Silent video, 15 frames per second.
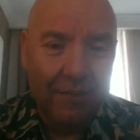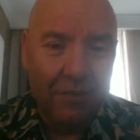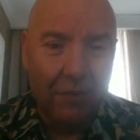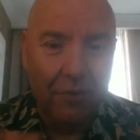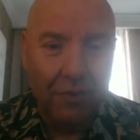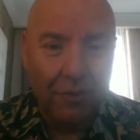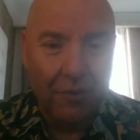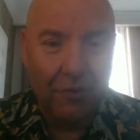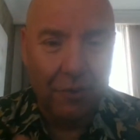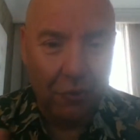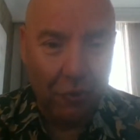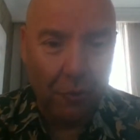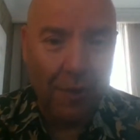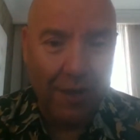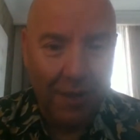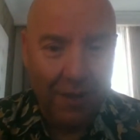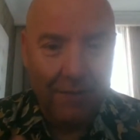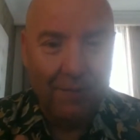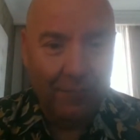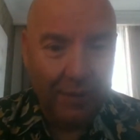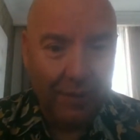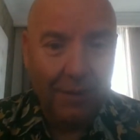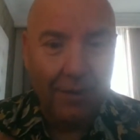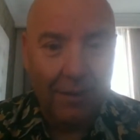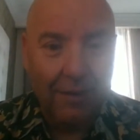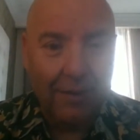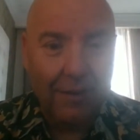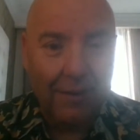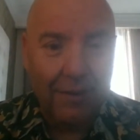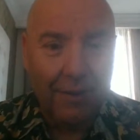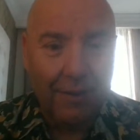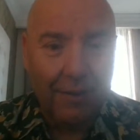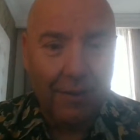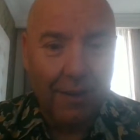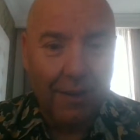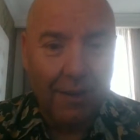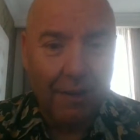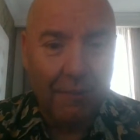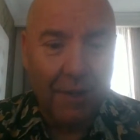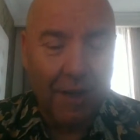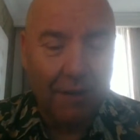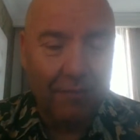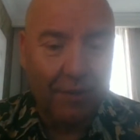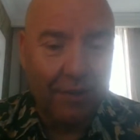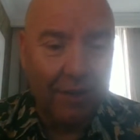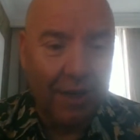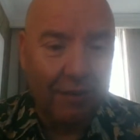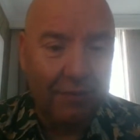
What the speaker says: so it took me. I mean, after